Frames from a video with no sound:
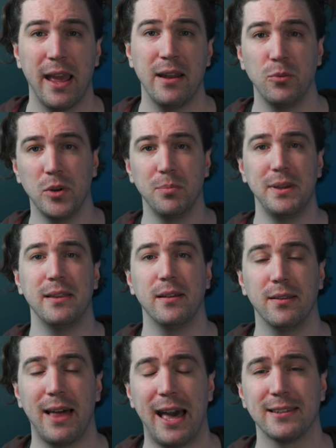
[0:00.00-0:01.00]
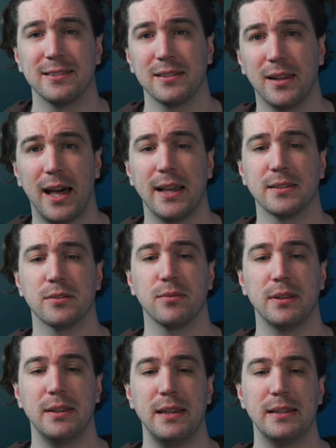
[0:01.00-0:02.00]
and will be the last class
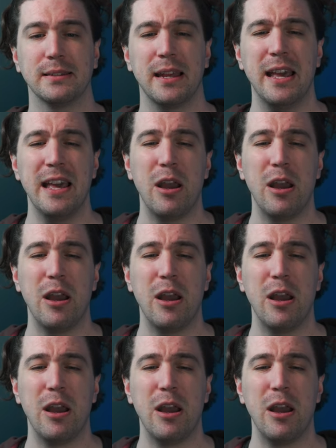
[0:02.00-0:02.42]
released.